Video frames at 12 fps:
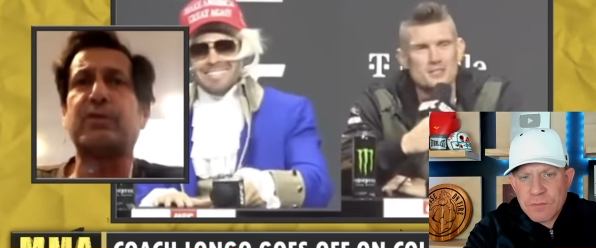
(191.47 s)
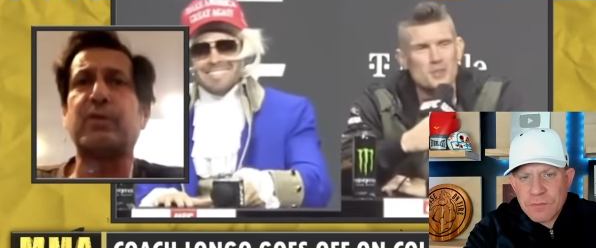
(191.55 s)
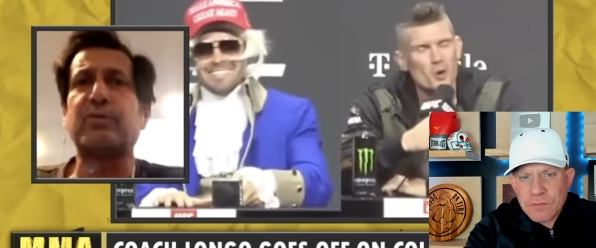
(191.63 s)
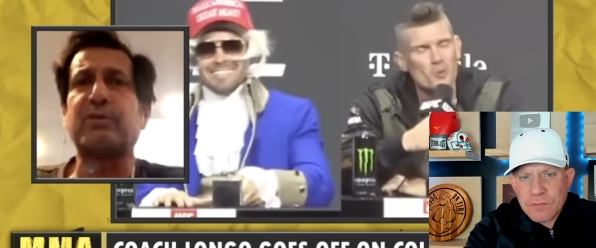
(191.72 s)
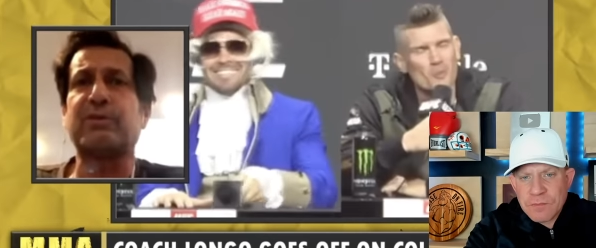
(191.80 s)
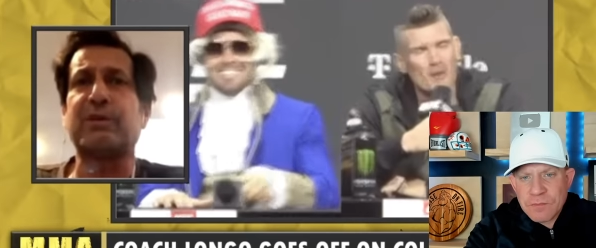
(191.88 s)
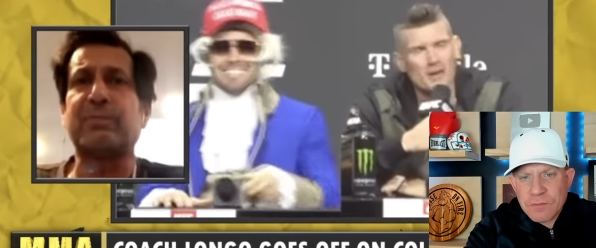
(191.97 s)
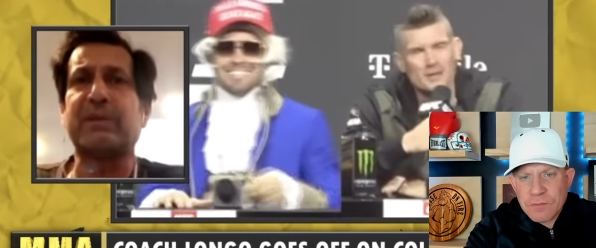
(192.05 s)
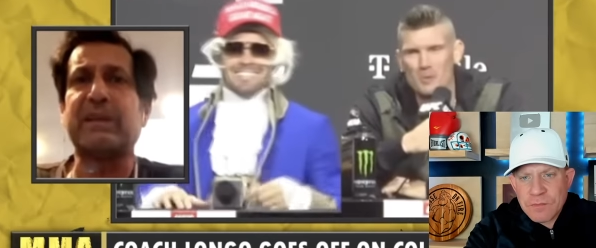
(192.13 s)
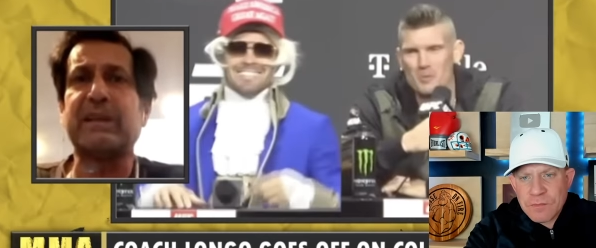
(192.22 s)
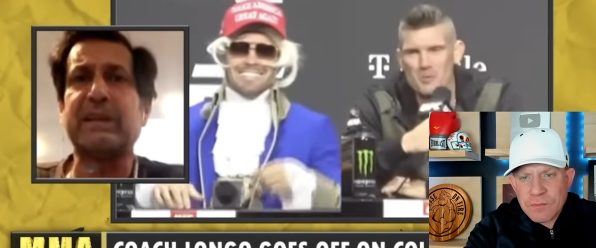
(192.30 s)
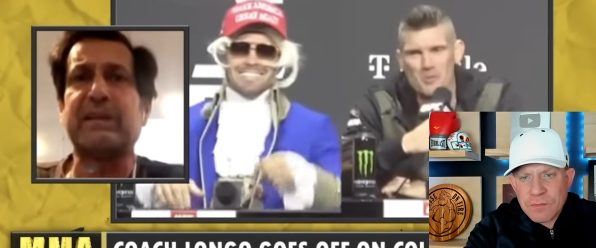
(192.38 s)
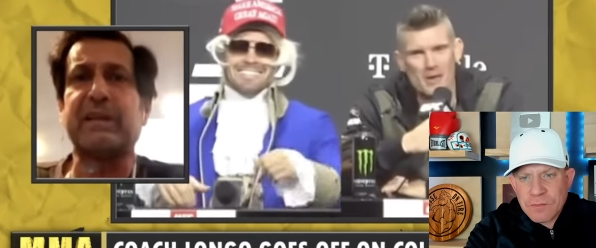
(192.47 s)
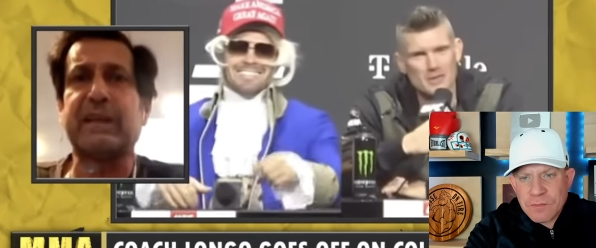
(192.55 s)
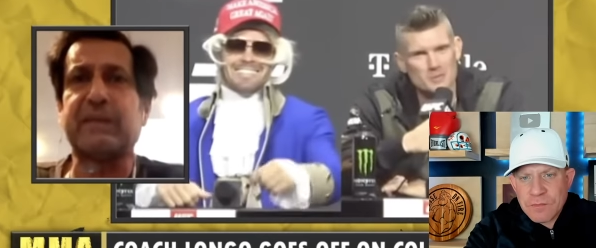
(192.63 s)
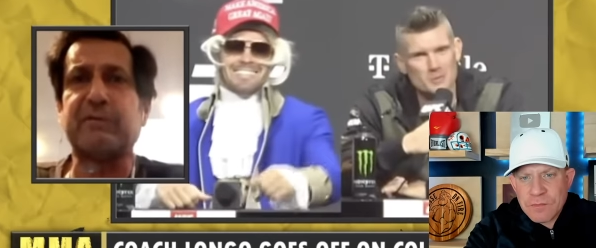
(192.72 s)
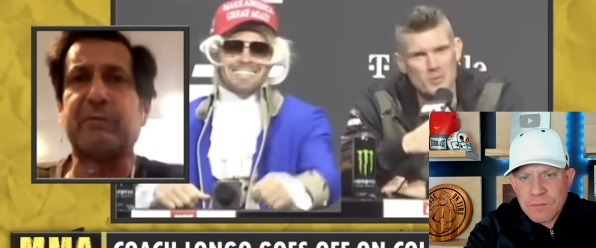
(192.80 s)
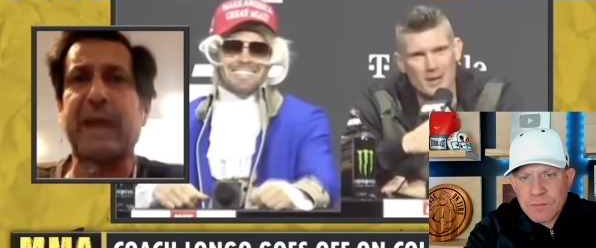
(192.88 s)
Speaker 1: doing something. At least he
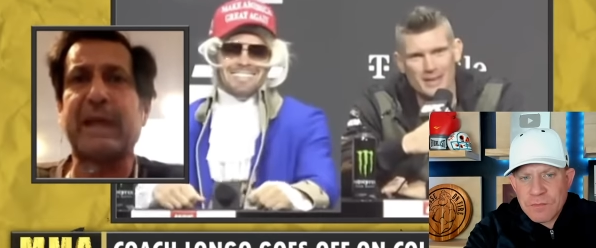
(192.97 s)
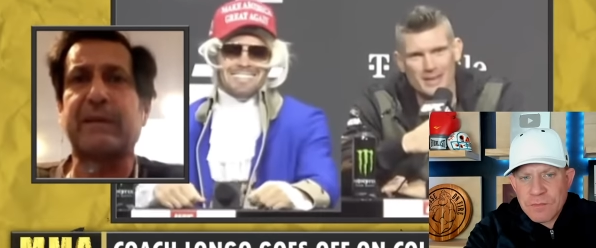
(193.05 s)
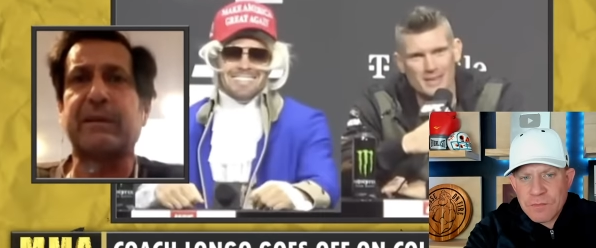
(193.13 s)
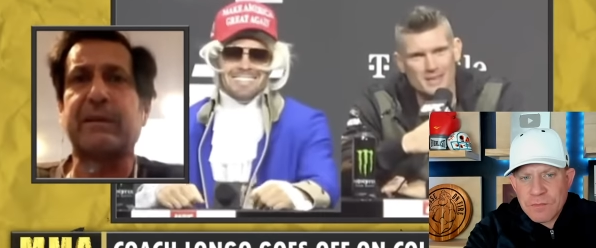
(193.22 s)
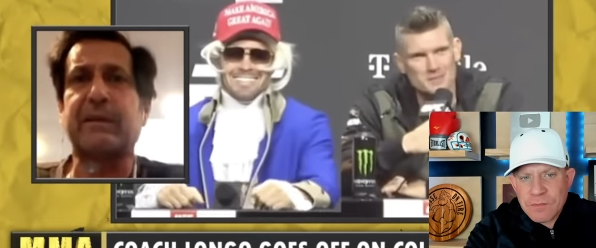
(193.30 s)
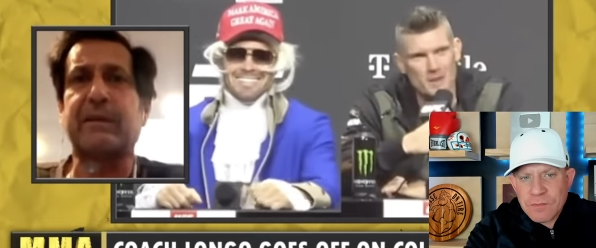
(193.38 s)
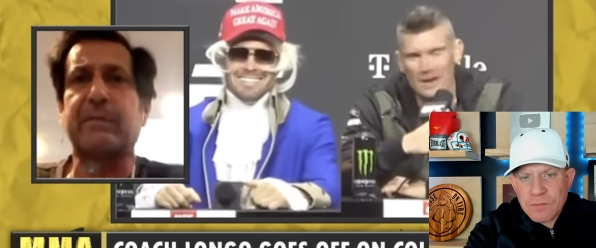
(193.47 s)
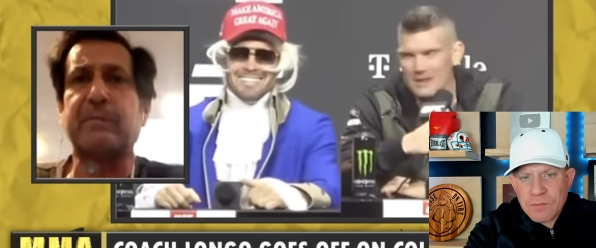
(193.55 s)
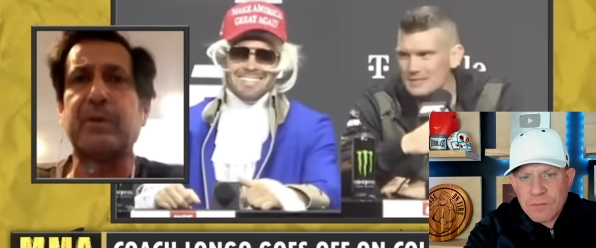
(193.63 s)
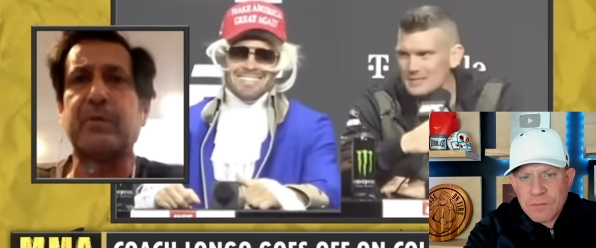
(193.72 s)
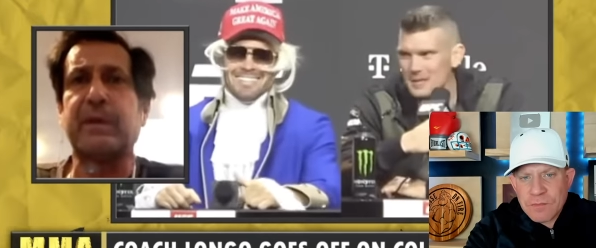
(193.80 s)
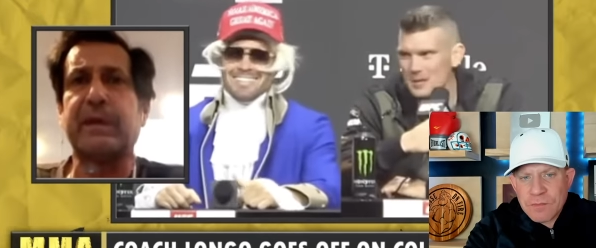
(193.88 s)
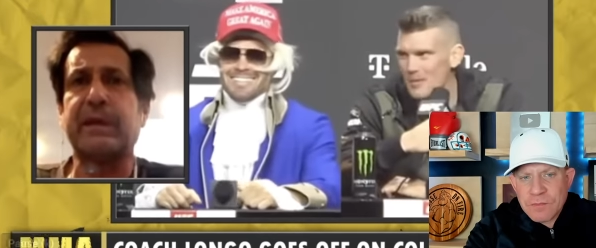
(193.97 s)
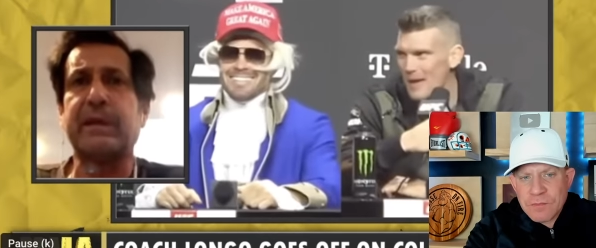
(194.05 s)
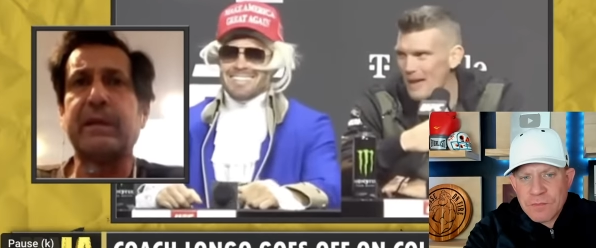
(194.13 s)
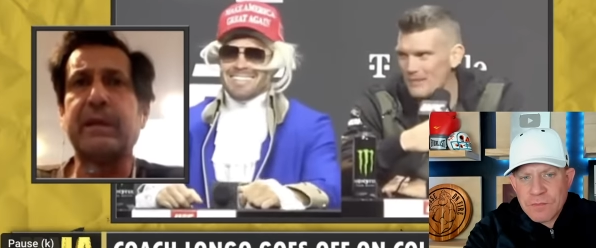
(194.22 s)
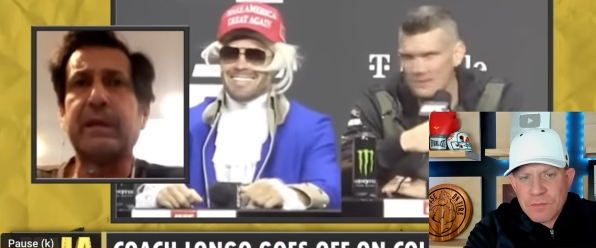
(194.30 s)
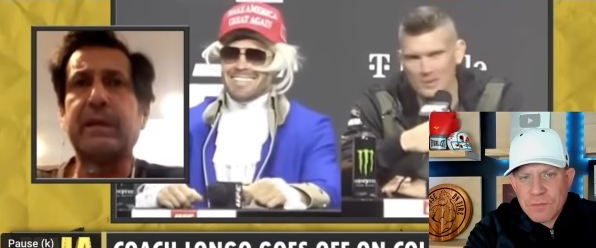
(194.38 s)
gives back to the community.
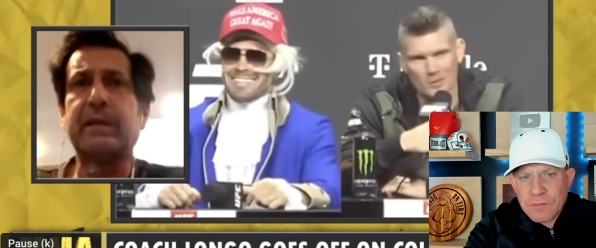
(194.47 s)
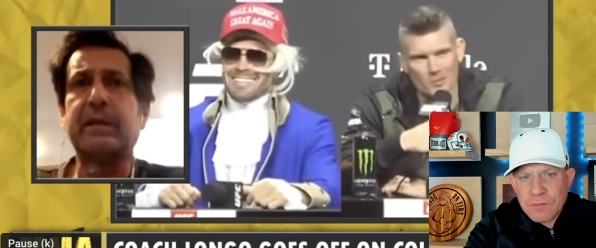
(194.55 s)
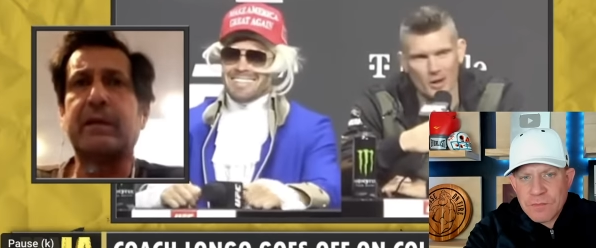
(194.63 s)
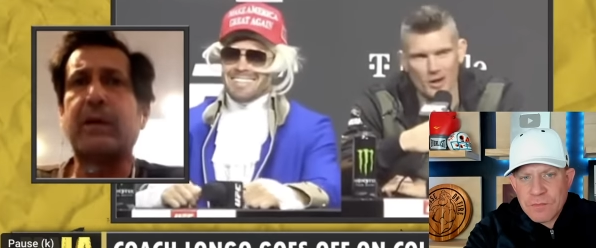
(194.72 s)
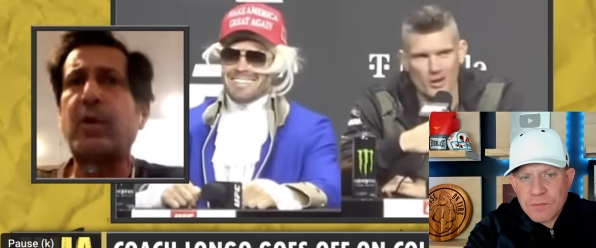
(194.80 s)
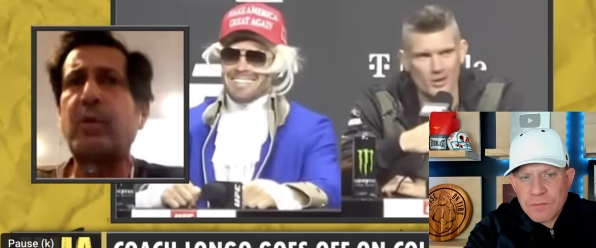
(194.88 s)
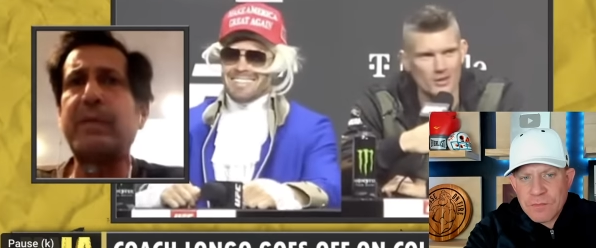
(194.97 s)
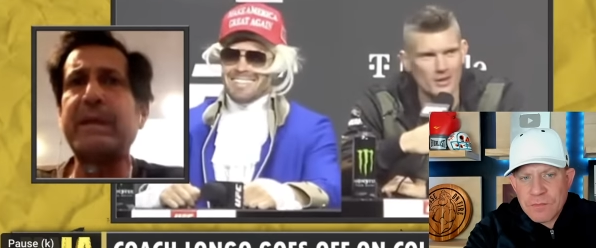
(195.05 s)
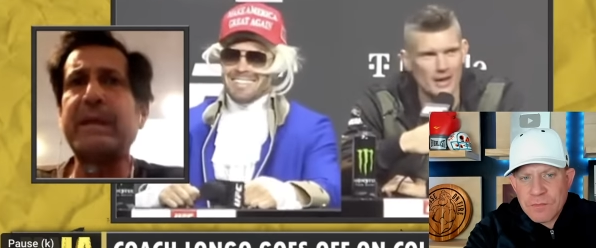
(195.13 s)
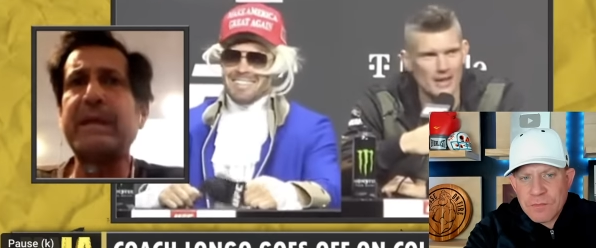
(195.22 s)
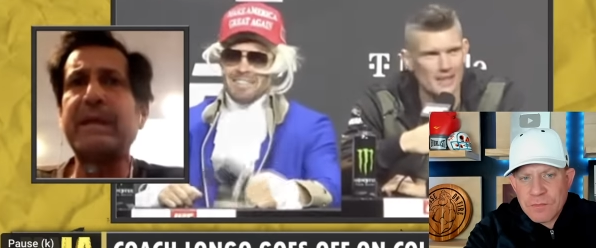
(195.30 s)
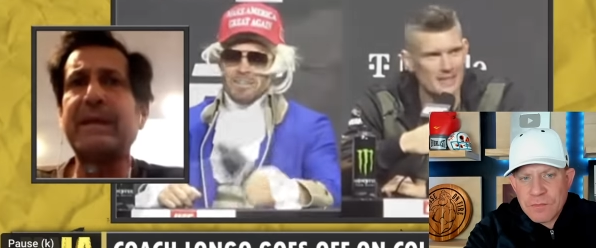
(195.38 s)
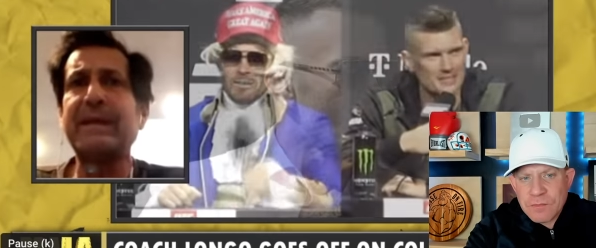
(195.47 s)
Colby,